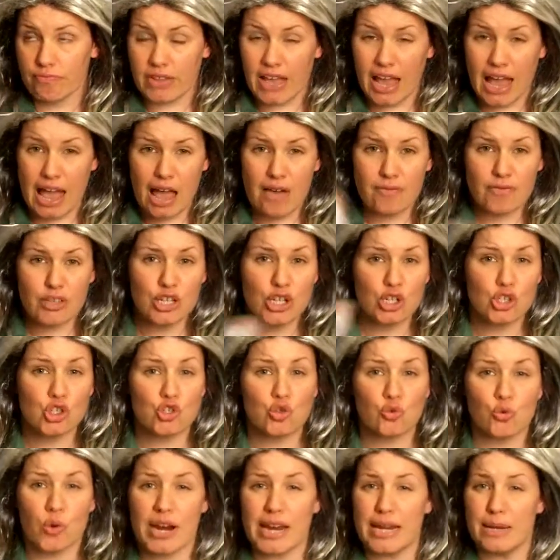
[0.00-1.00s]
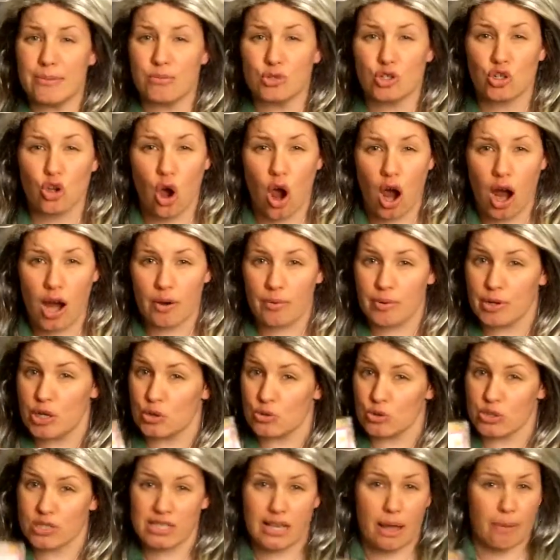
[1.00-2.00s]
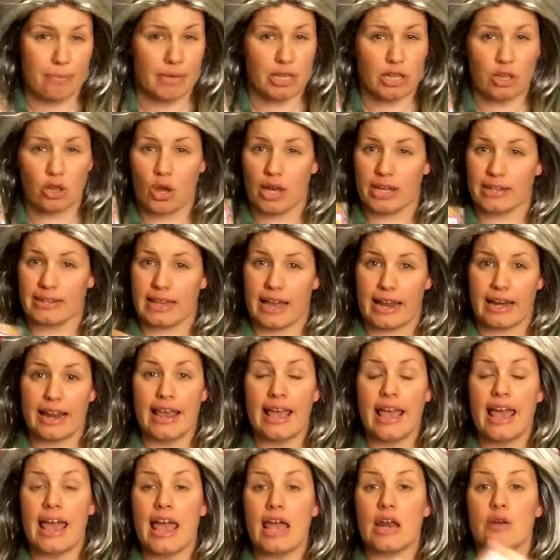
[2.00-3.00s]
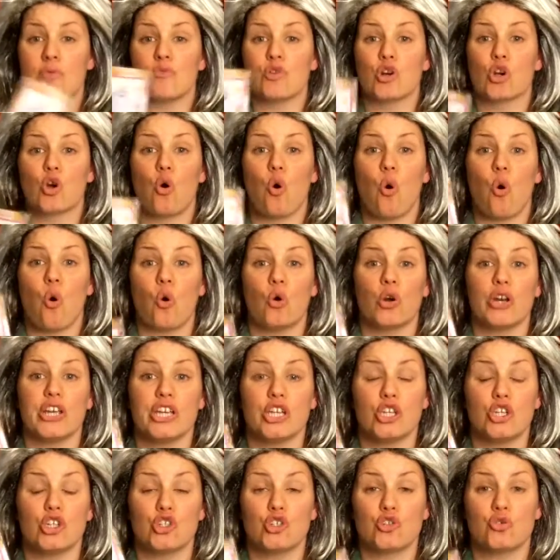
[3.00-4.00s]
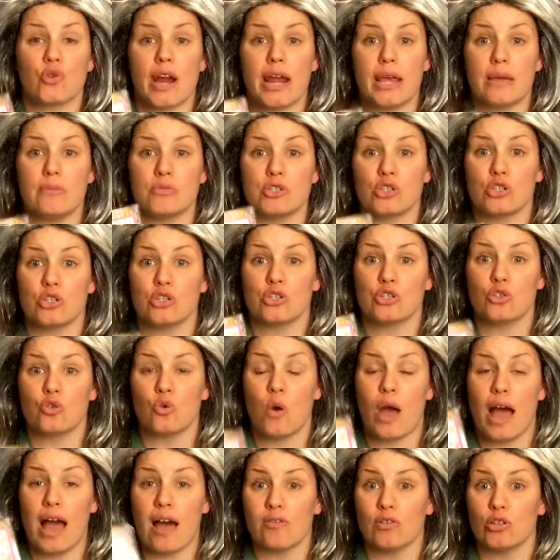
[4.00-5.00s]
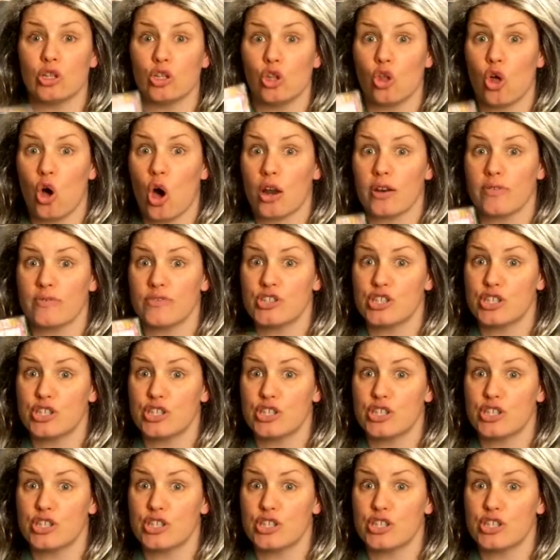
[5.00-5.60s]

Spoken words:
having a dream diary or something like that, and recording your dreams, because you'll have a lot of